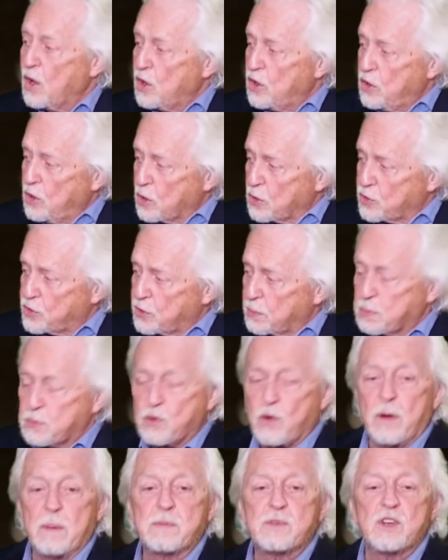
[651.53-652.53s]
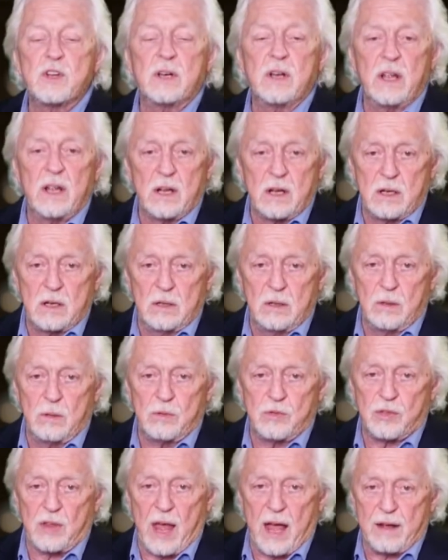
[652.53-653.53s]
Your subscription
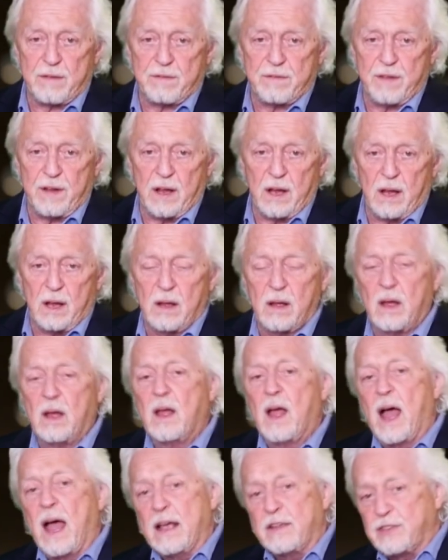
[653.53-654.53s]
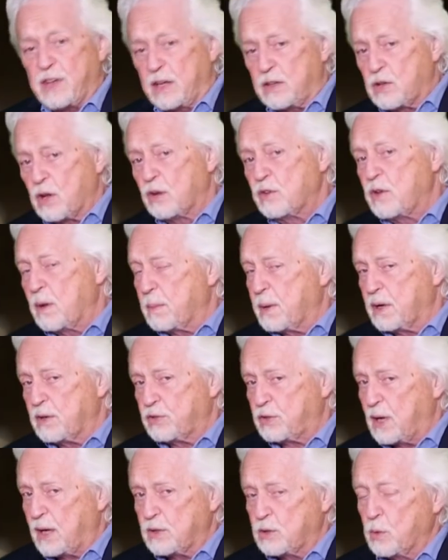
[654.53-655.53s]
includes that fee. As I told you, I'm going to
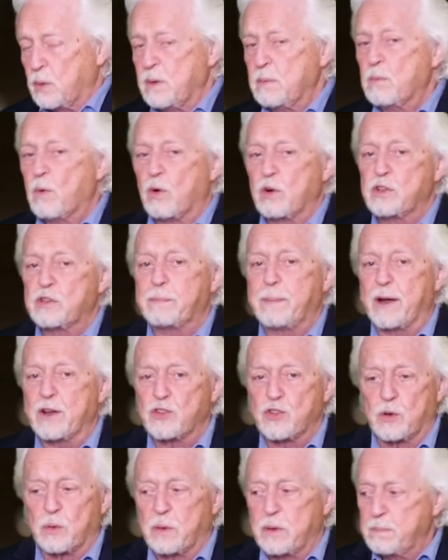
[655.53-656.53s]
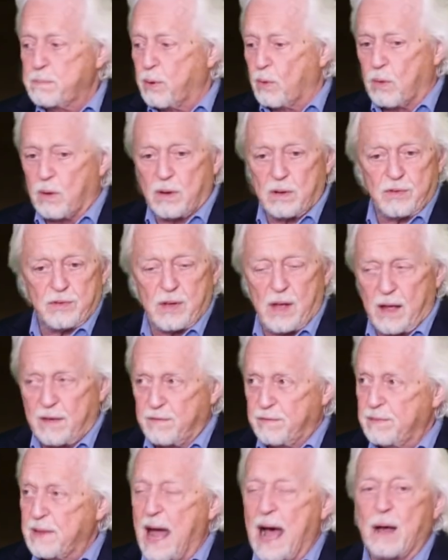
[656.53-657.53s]
start doing more special reports. I'm
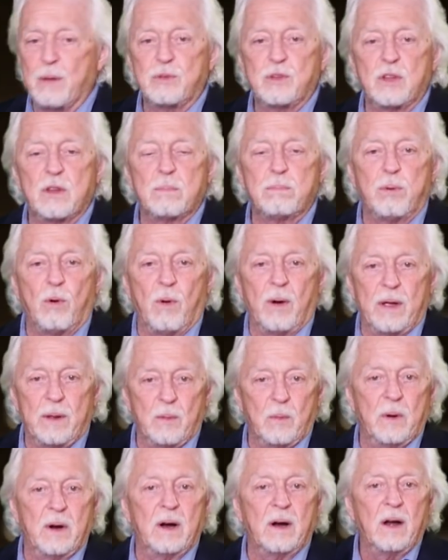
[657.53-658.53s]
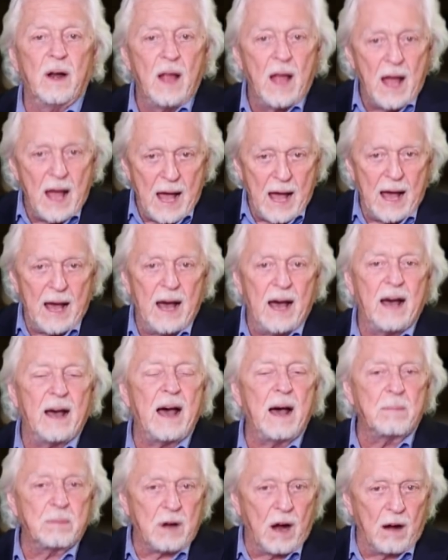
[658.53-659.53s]
now to the point where
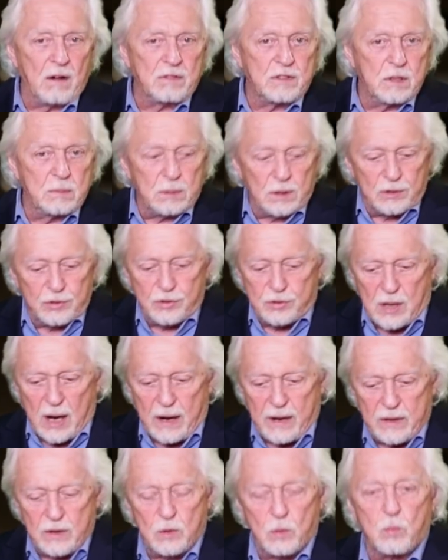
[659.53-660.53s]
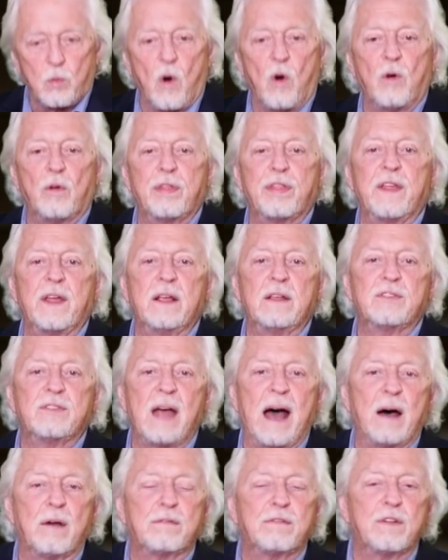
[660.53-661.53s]
I'm comfortable starting to roll things
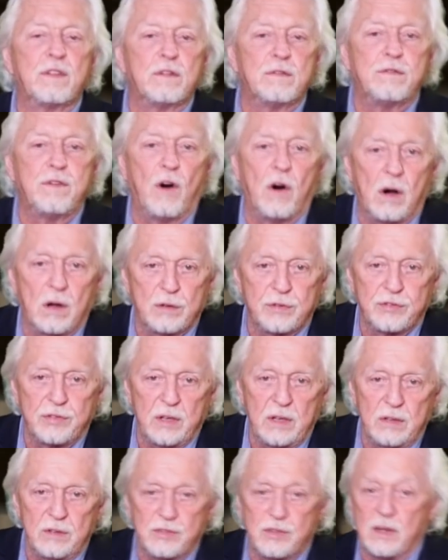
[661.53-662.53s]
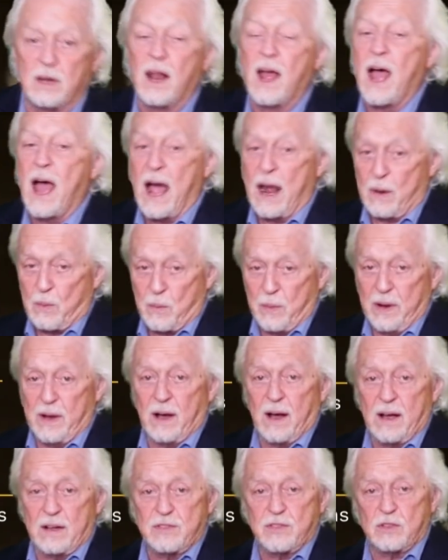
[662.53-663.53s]
out for the fall season. I
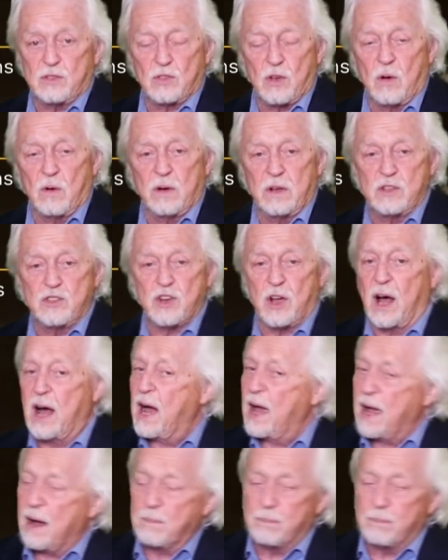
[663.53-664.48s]
realize it's only July.